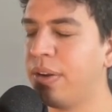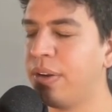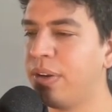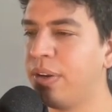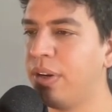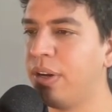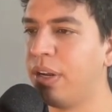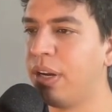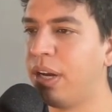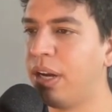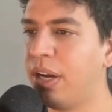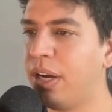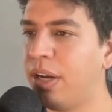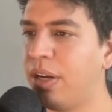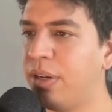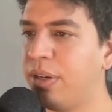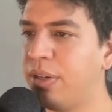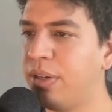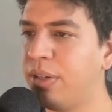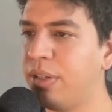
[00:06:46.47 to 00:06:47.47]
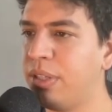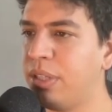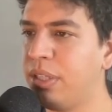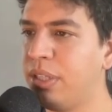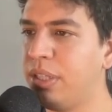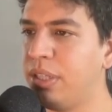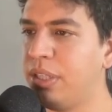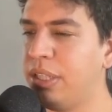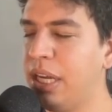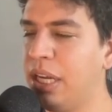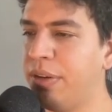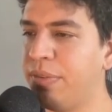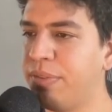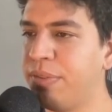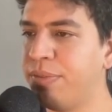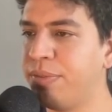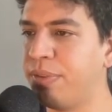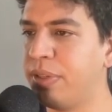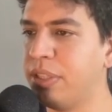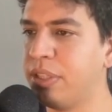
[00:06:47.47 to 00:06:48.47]
gonna, at the end of the
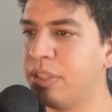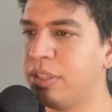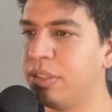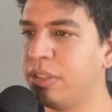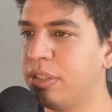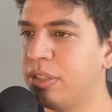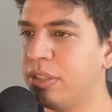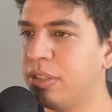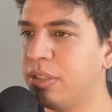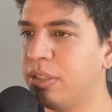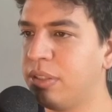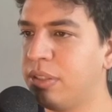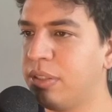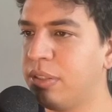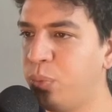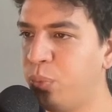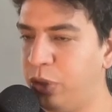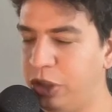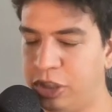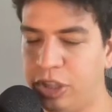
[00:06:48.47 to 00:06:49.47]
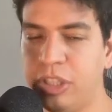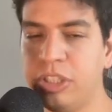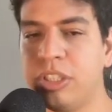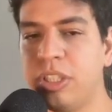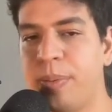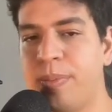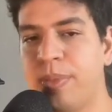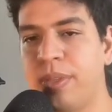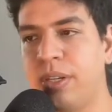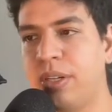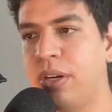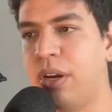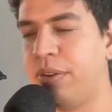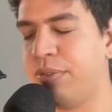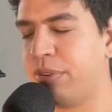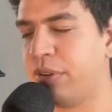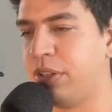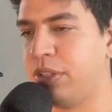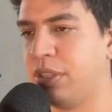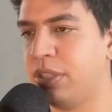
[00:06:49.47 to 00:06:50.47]
function, return something,
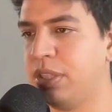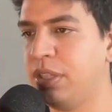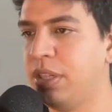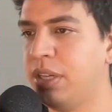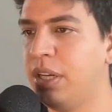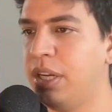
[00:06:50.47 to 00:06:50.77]
of course.